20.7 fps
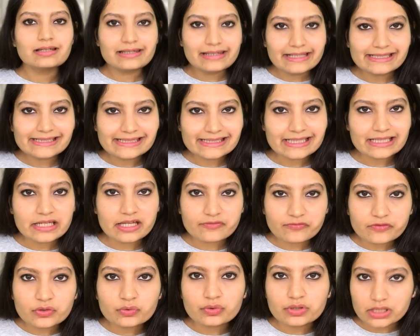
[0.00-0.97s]
Listen,
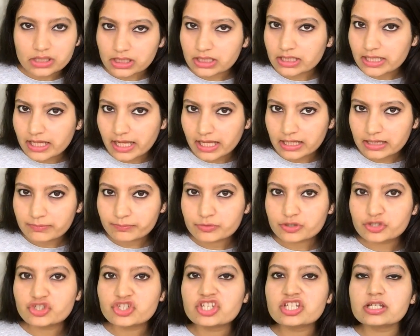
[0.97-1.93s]
if you need help,
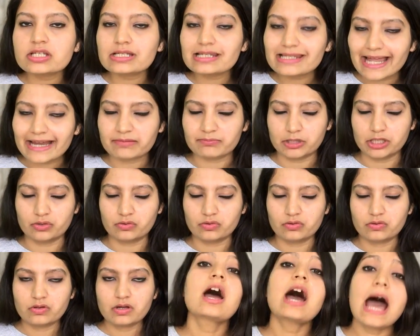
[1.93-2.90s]
just let me
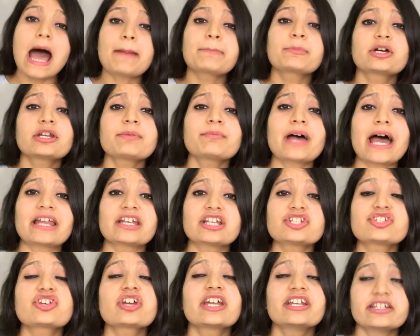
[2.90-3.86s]
know. I'm gonna
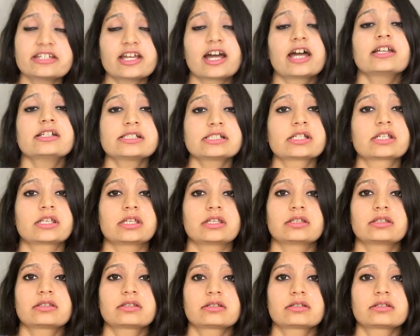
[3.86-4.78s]
manage your entire Sangeet.